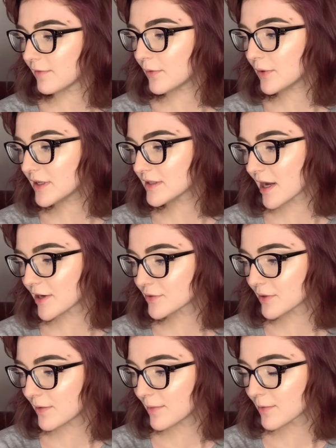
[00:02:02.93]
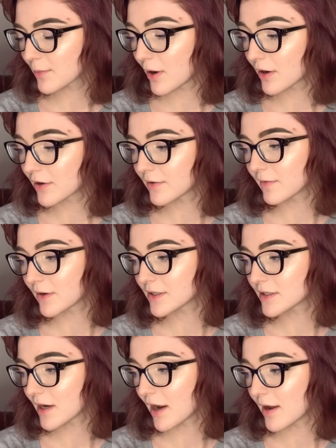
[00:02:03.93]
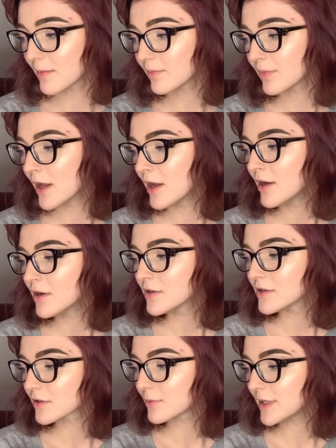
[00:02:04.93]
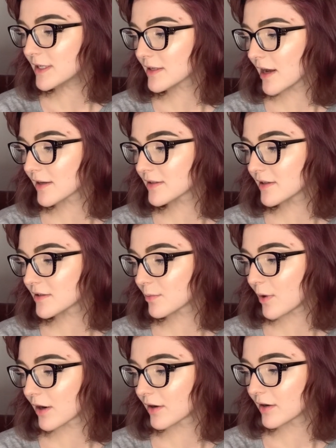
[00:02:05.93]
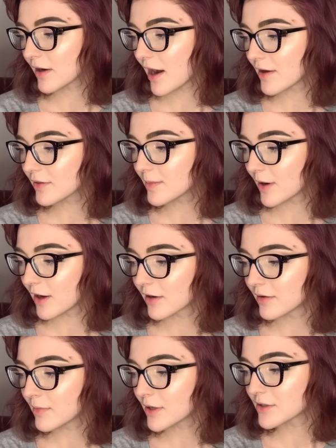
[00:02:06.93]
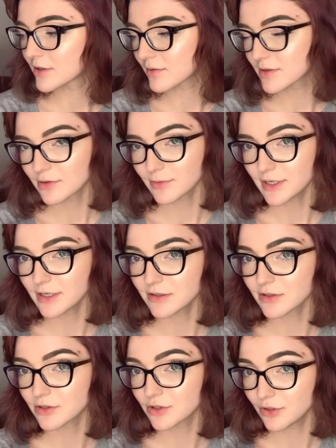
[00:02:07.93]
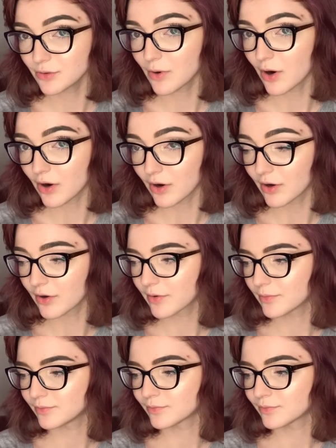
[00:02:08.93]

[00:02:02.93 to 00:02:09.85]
fully saturate with water first time. Squeeze excess water out the bottom. Don't squeeze too hard.